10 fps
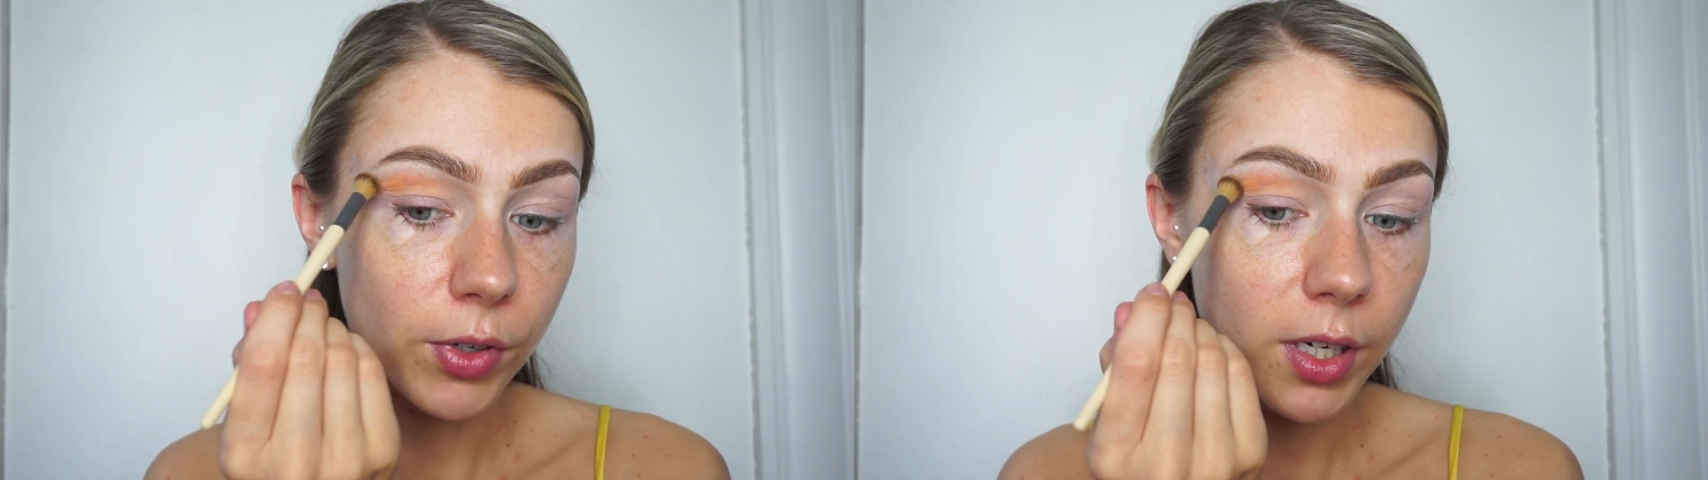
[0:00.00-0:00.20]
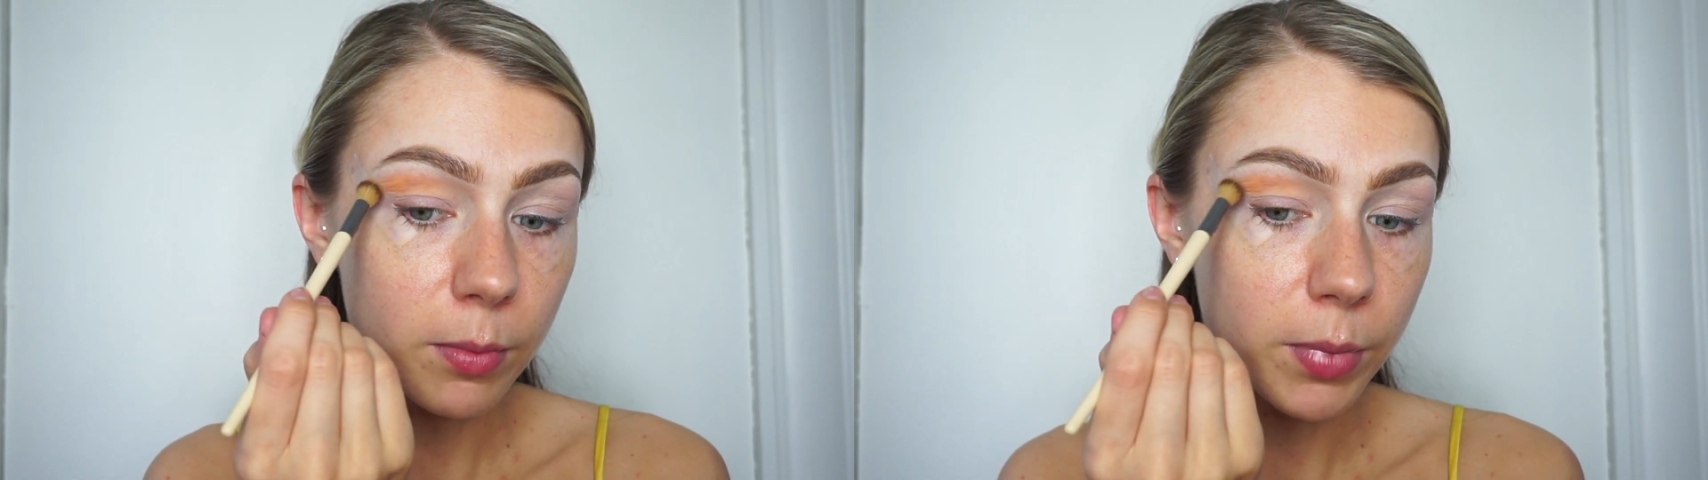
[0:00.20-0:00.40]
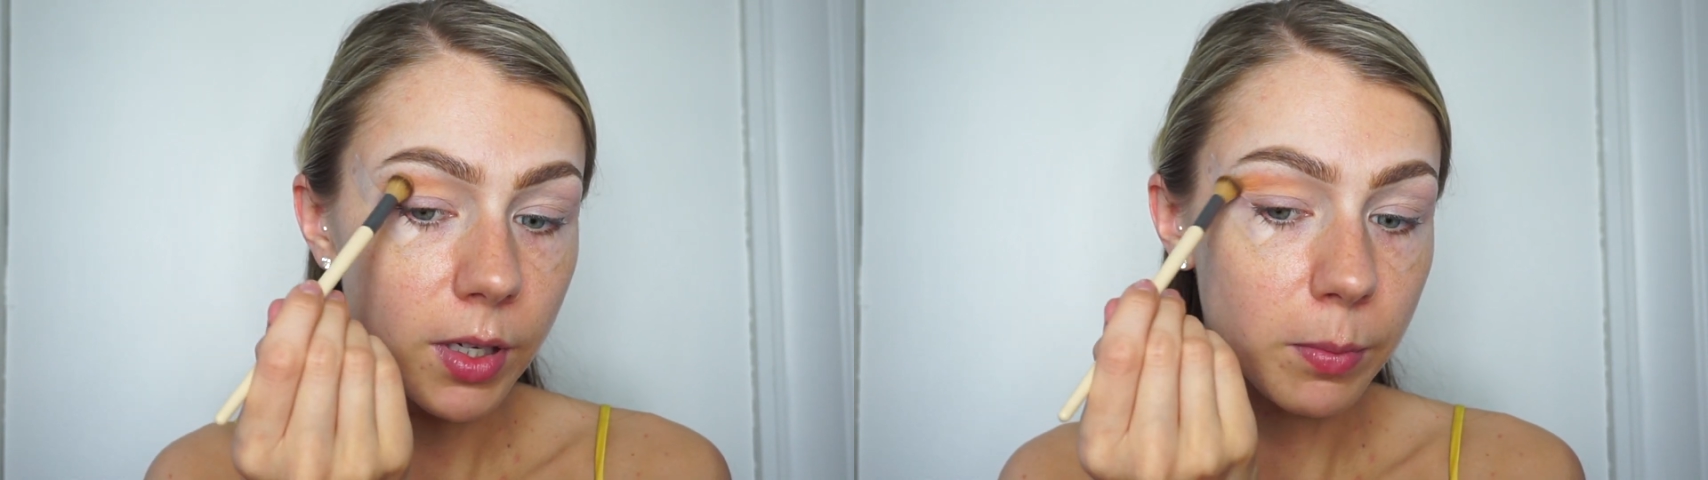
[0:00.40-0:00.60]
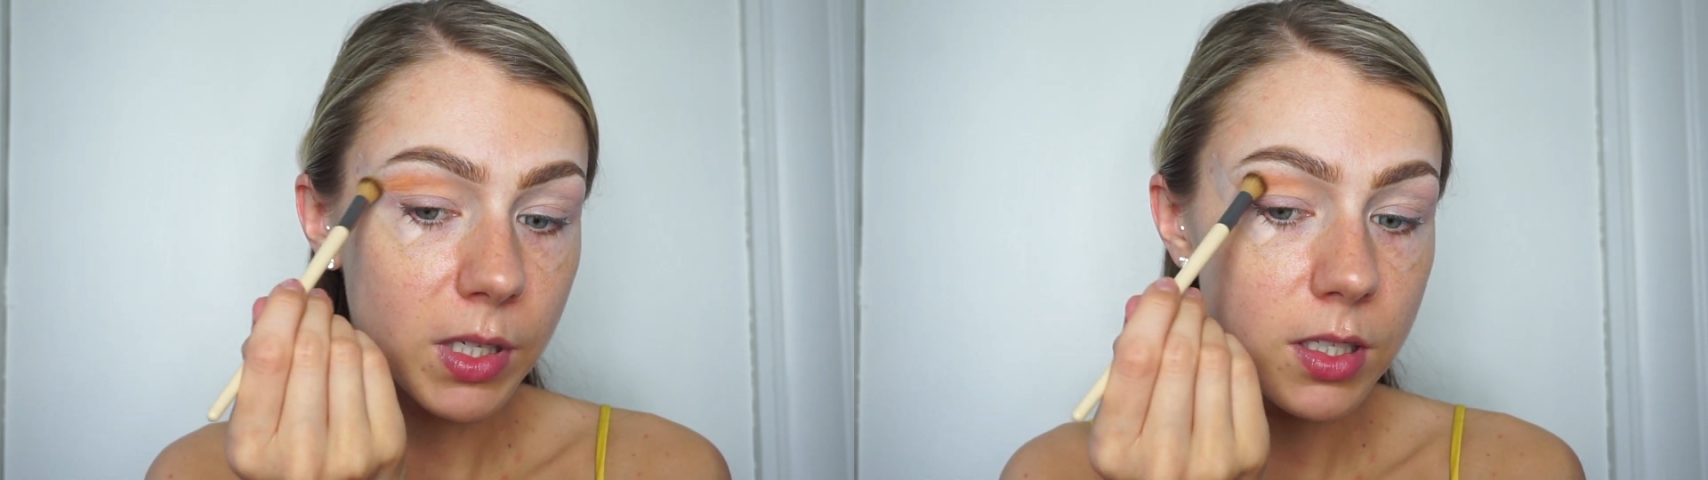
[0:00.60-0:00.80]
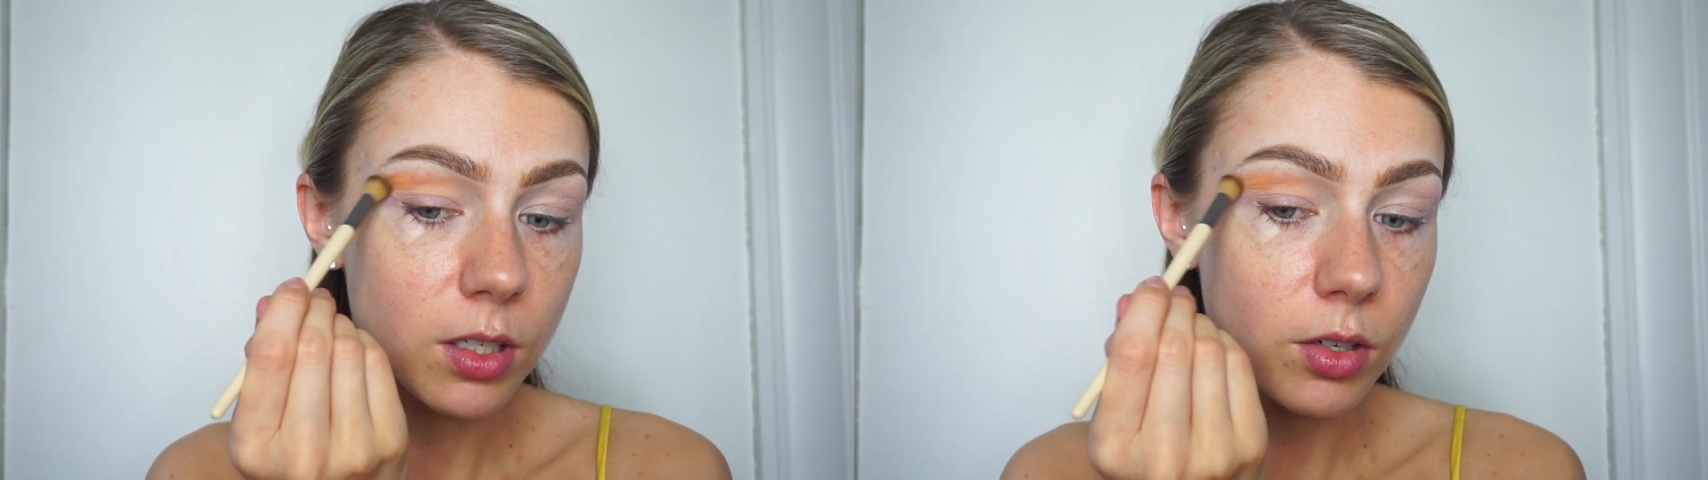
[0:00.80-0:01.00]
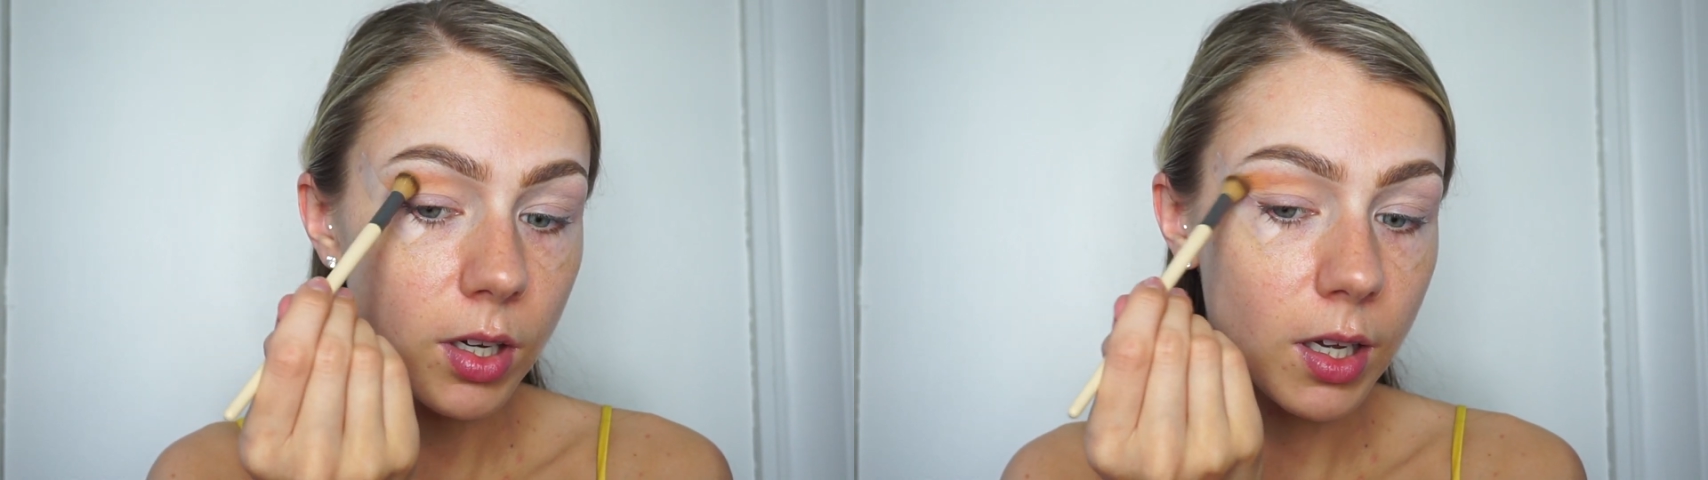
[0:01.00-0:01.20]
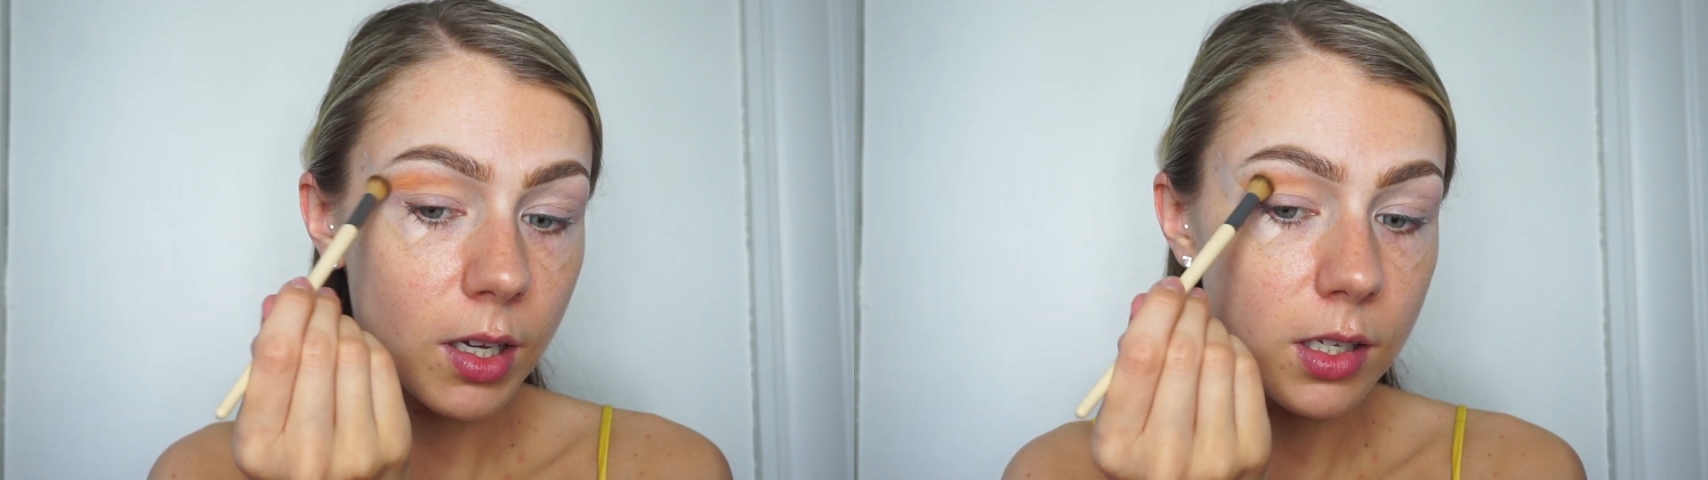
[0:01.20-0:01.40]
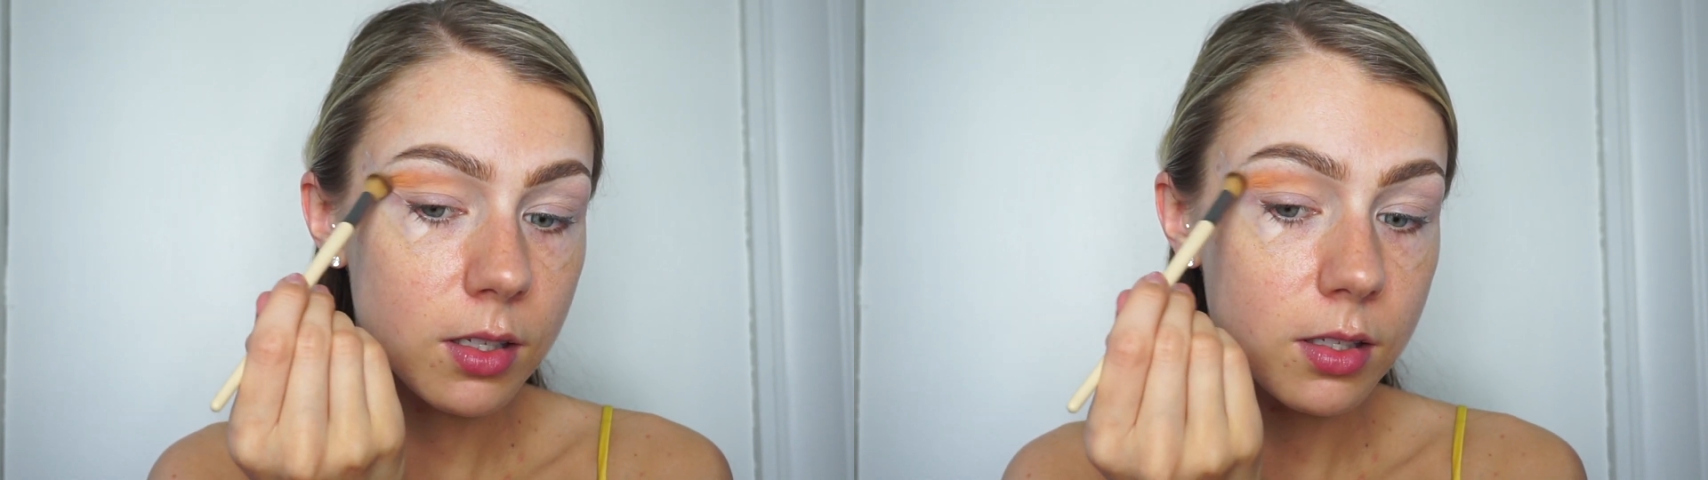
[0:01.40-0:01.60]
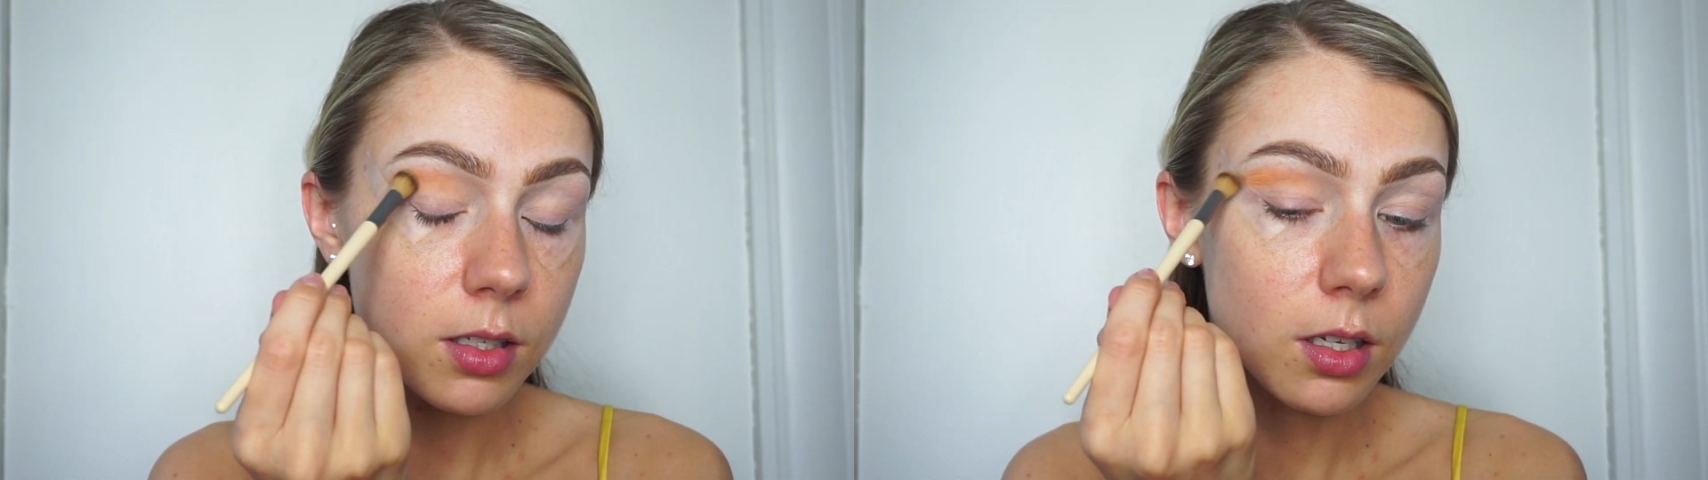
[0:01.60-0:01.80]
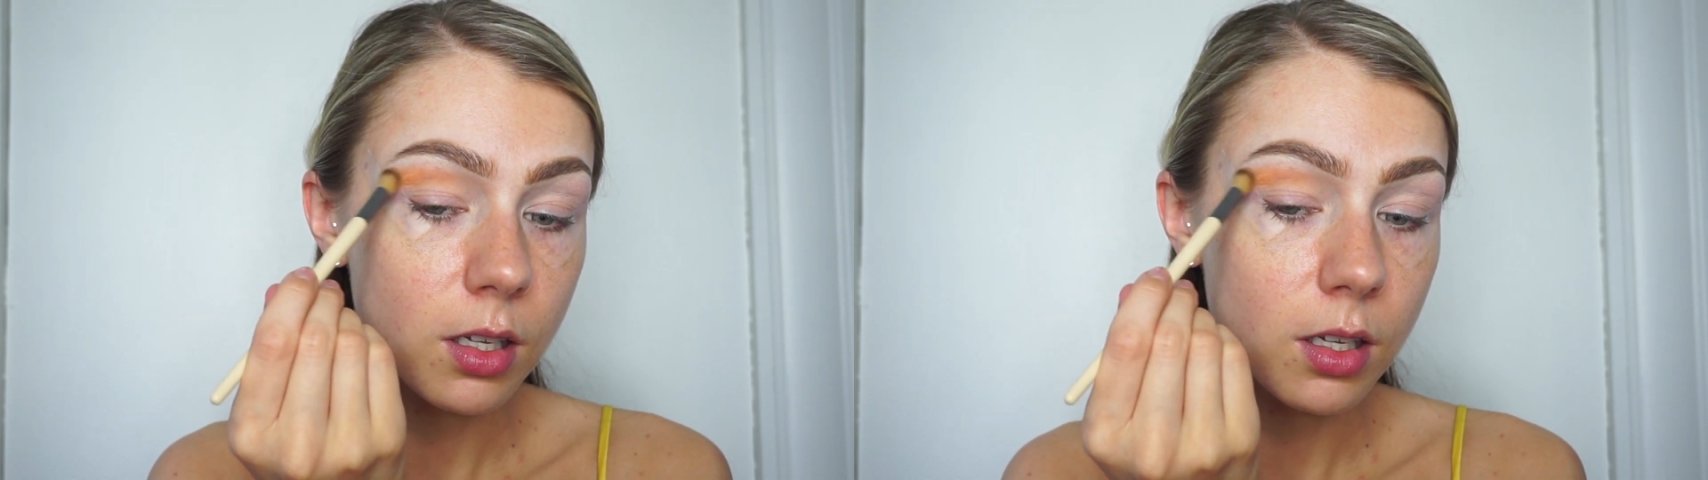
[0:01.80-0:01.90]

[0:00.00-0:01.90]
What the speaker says: freaking pigmented, you guys.